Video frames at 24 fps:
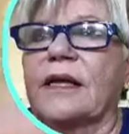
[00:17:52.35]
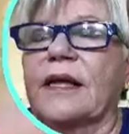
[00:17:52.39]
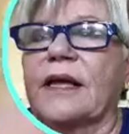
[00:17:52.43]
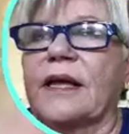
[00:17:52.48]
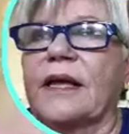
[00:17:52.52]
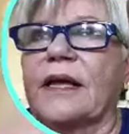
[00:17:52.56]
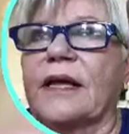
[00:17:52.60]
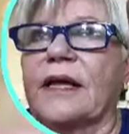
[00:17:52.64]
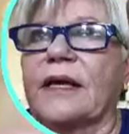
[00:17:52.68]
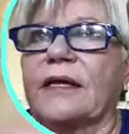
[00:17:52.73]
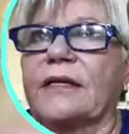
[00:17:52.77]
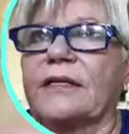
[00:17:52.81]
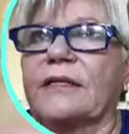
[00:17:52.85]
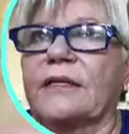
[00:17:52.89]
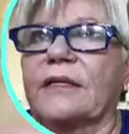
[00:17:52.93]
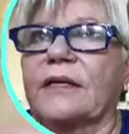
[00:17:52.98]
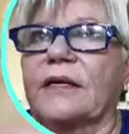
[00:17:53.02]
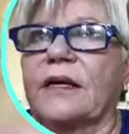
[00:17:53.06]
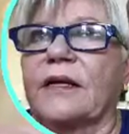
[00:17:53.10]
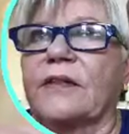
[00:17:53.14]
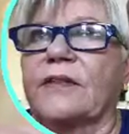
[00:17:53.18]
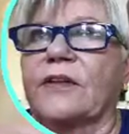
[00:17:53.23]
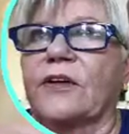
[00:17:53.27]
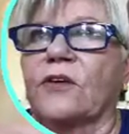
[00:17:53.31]
and
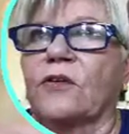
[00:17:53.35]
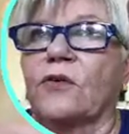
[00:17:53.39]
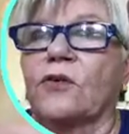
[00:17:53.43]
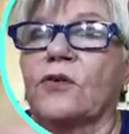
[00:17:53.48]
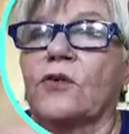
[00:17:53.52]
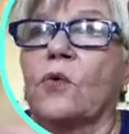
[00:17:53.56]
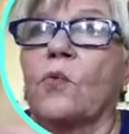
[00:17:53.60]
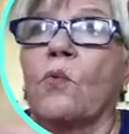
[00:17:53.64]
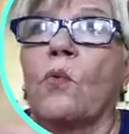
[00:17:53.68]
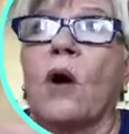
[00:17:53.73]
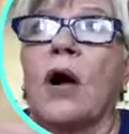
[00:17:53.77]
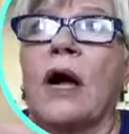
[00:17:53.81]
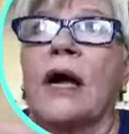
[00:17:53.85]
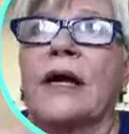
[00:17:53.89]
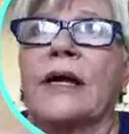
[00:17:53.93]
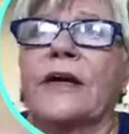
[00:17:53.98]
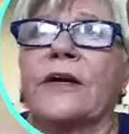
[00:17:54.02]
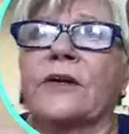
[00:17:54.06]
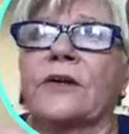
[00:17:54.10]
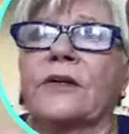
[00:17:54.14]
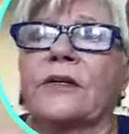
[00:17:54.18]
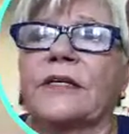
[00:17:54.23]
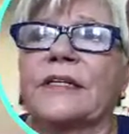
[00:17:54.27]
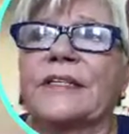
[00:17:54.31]
they're on a
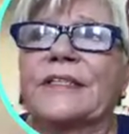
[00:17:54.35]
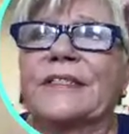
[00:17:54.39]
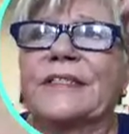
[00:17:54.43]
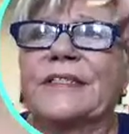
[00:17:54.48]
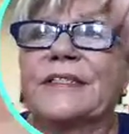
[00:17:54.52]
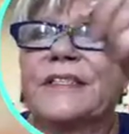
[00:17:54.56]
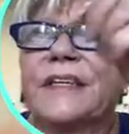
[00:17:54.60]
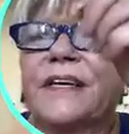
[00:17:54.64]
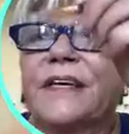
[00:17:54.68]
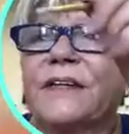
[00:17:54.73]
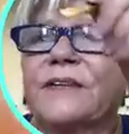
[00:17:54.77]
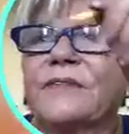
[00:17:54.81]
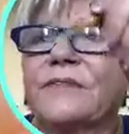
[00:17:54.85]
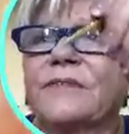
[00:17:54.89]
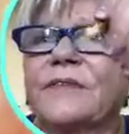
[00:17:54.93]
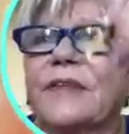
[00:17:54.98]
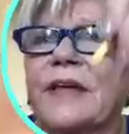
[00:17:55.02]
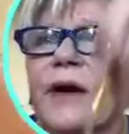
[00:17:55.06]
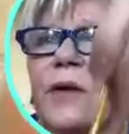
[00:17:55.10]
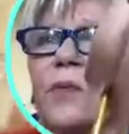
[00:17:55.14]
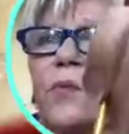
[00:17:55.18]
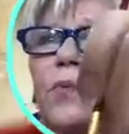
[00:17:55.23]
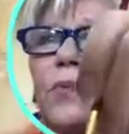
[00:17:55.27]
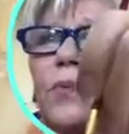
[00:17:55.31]
wire instead of
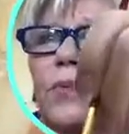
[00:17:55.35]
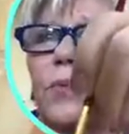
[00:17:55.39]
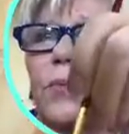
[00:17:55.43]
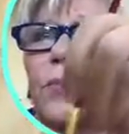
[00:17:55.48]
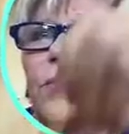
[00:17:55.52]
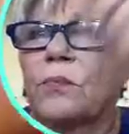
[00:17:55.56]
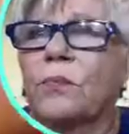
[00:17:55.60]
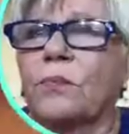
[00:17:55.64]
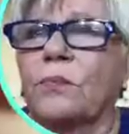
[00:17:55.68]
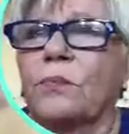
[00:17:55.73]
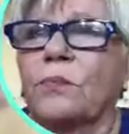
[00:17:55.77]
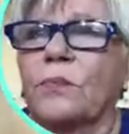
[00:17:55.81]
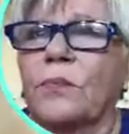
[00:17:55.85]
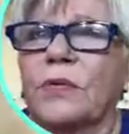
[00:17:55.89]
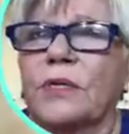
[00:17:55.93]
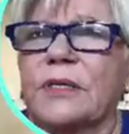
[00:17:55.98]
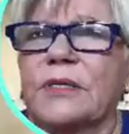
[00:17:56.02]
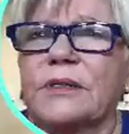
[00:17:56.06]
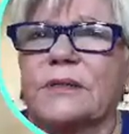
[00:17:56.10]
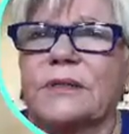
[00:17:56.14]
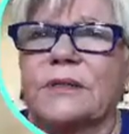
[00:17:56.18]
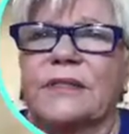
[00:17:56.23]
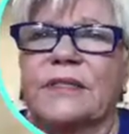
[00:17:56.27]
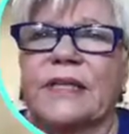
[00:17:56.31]

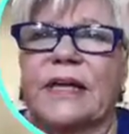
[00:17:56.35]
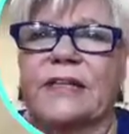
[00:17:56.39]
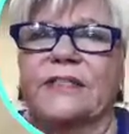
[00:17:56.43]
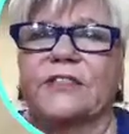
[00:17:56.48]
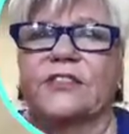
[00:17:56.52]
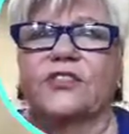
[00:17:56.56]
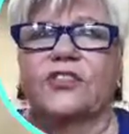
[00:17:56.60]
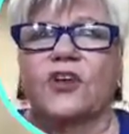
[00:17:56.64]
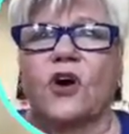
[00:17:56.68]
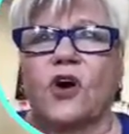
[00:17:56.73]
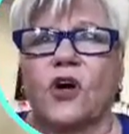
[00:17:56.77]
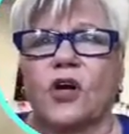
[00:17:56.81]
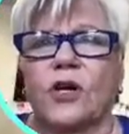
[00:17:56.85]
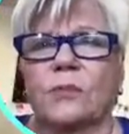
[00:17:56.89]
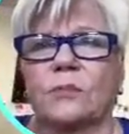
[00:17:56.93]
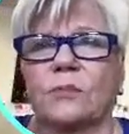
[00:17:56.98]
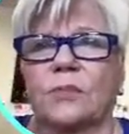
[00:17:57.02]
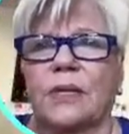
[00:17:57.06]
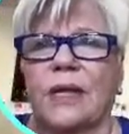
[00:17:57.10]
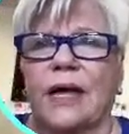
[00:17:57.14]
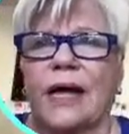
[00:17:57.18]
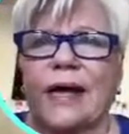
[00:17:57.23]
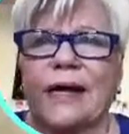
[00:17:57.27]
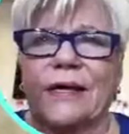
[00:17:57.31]
that dark
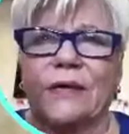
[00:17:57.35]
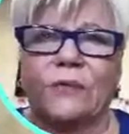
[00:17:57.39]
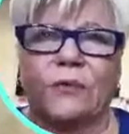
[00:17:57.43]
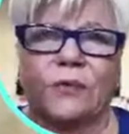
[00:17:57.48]
black